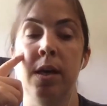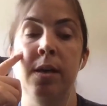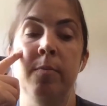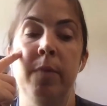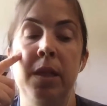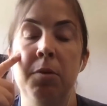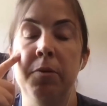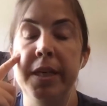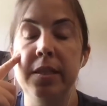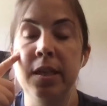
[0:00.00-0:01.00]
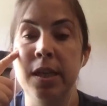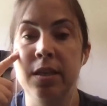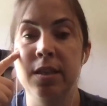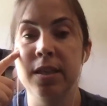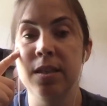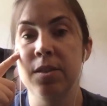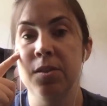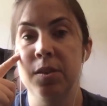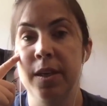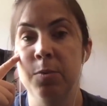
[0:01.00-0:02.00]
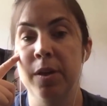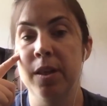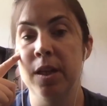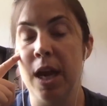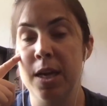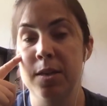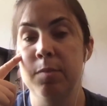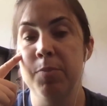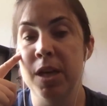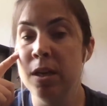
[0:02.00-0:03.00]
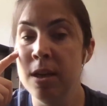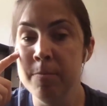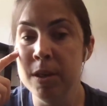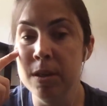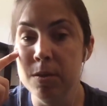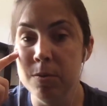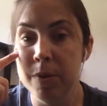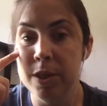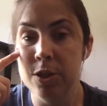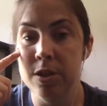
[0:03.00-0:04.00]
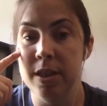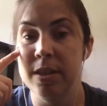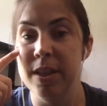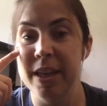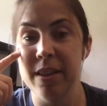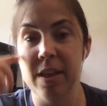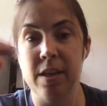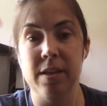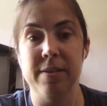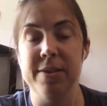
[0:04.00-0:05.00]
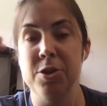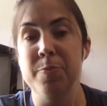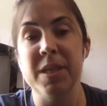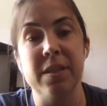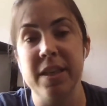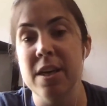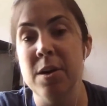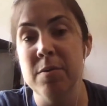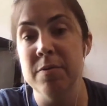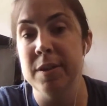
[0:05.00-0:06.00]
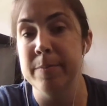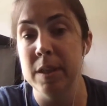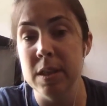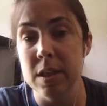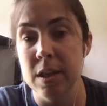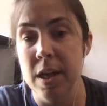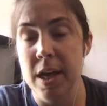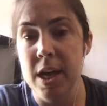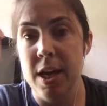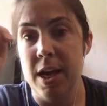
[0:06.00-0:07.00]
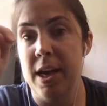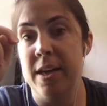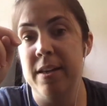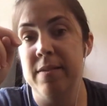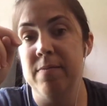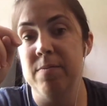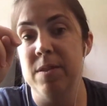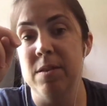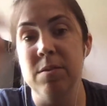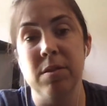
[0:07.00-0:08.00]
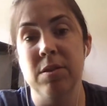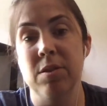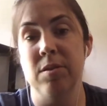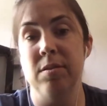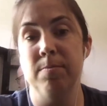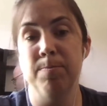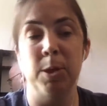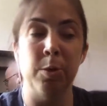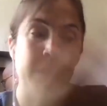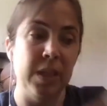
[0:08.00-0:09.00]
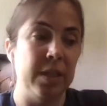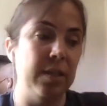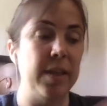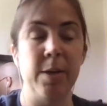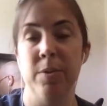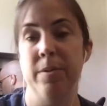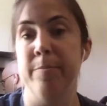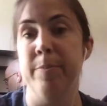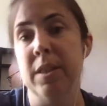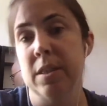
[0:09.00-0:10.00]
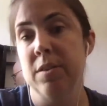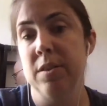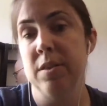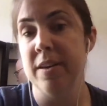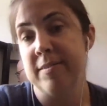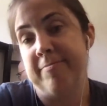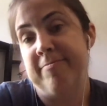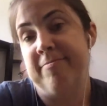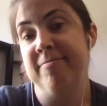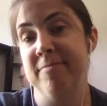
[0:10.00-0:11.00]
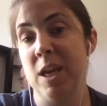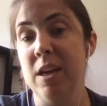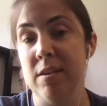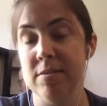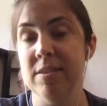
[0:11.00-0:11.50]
and the reason is it's associated with an ISBN number, which is like the UPC code for a book. And those are just permanently stayed with your book. So yeah.